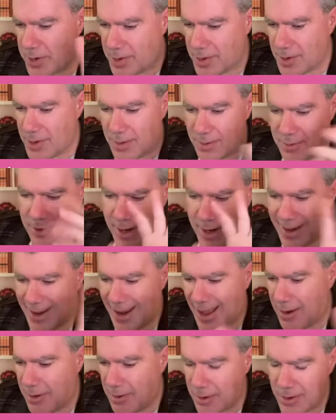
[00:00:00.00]
so right
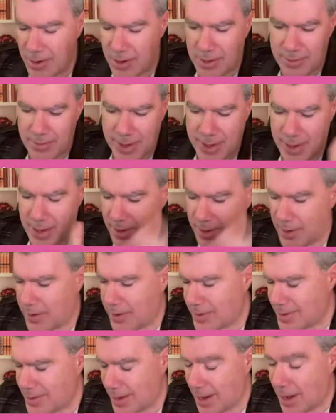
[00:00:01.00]
now could be a
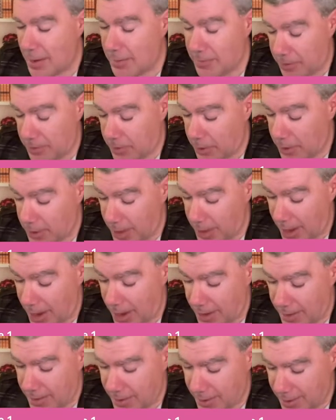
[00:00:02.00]
good time for
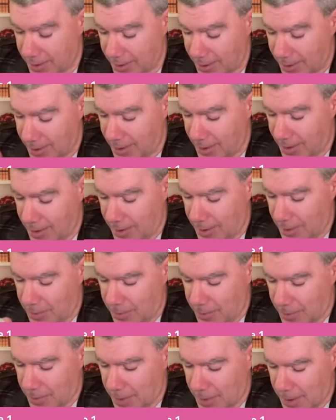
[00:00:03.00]
that.
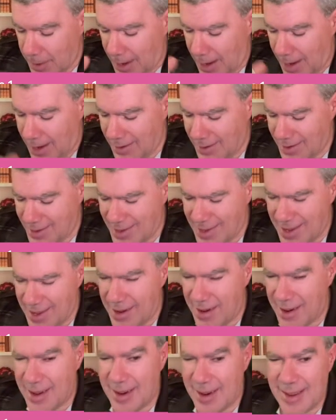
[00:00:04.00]
I don't think
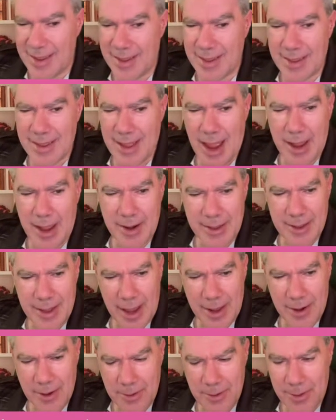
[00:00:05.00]

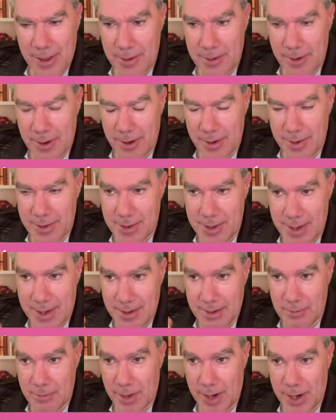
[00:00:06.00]
we're going to
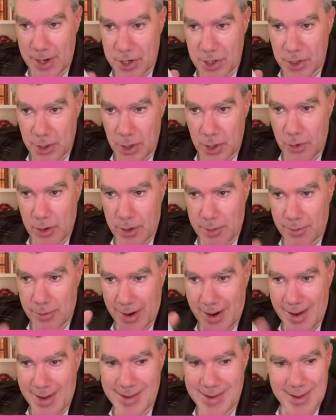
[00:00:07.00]
see much lower
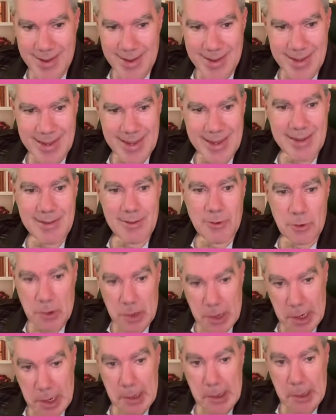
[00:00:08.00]
prices
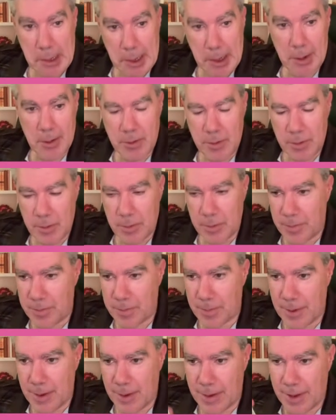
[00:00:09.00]
right now,
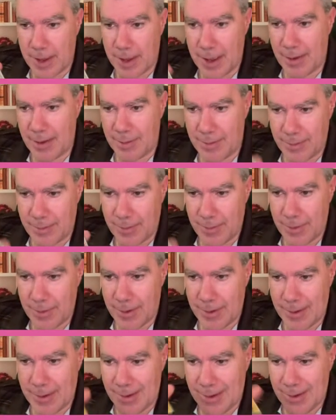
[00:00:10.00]
okay?
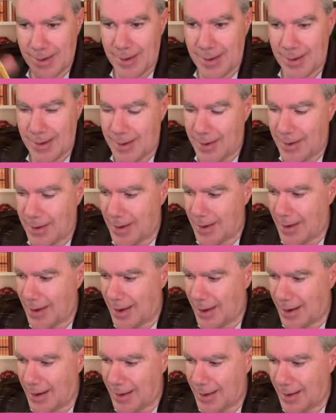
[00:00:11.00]
You
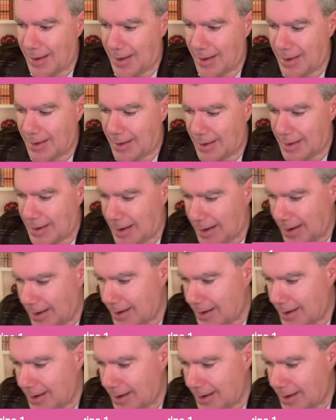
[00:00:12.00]
got to get